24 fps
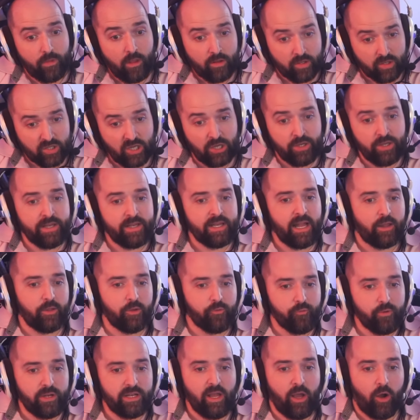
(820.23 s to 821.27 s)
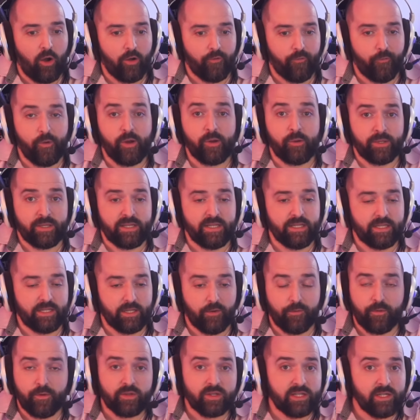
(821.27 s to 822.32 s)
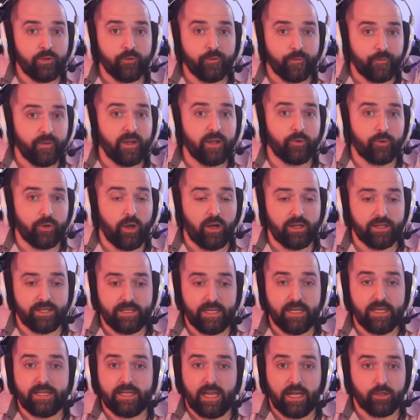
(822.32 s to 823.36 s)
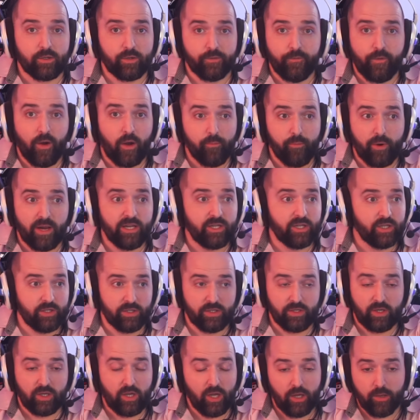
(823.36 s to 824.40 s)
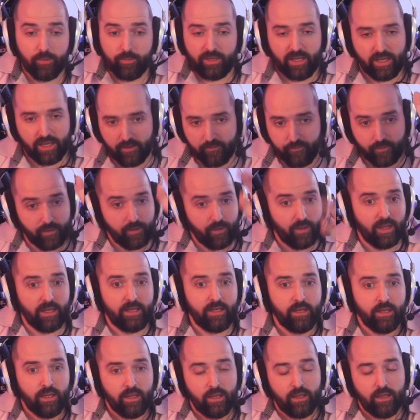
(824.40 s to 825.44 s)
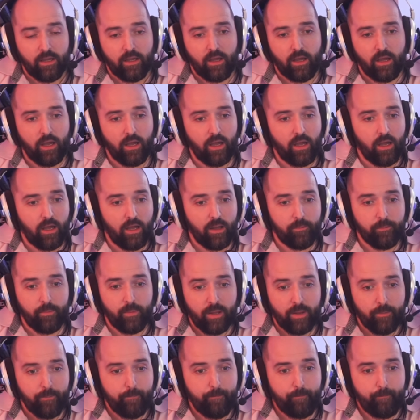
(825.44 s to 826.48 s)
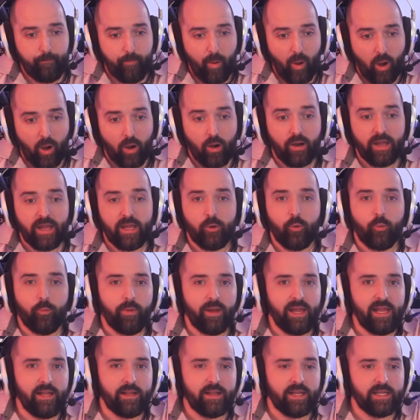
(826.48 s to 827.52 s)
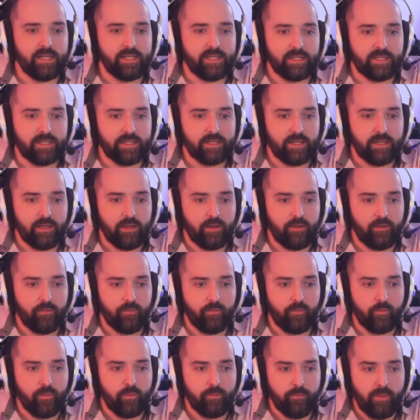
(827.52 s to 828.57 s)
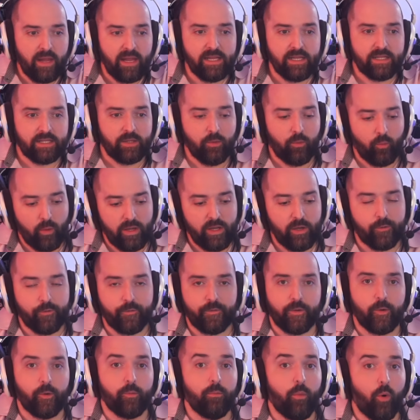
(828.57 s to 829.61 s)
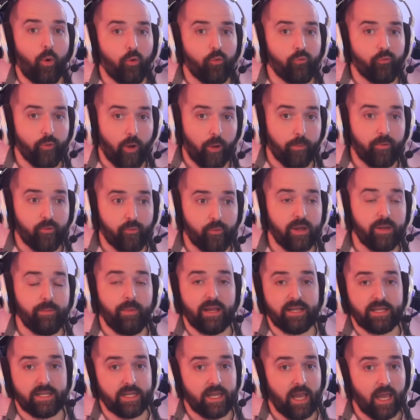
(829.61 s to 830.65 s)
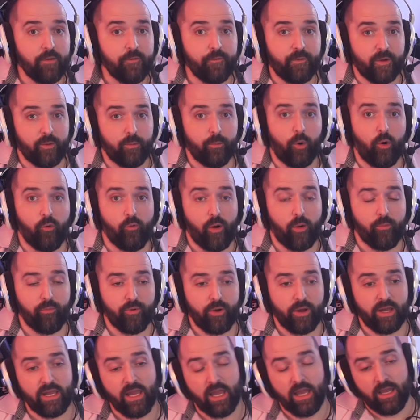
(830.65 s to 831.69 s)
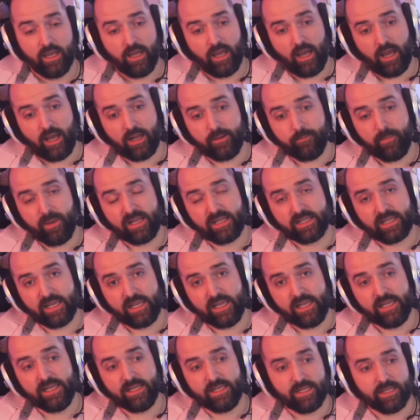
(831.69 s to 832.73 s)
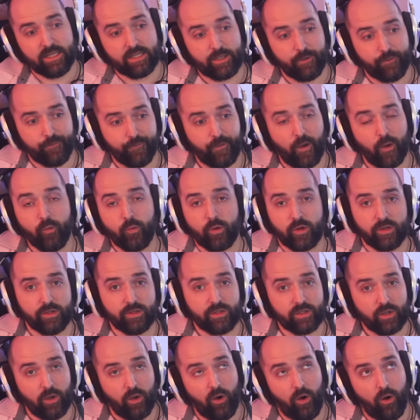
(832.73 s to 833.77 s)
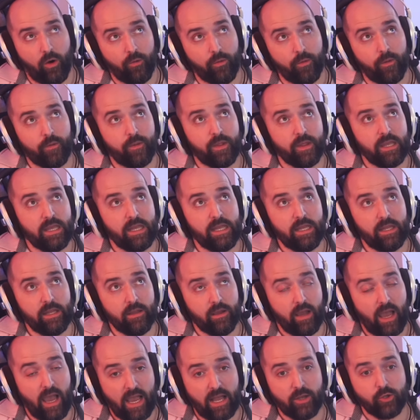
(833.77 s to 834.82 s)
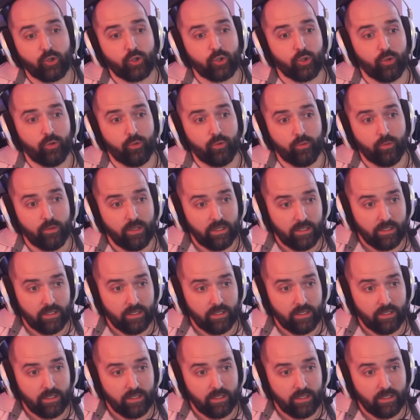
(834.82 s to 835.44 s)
turning down the really high frequency stuff, you'll still feel nice details and vibrations and curbing and everything, but it will makes the wheel feel more rubbery, makes the game feel more rubbery, and makes it easier to focus on the actual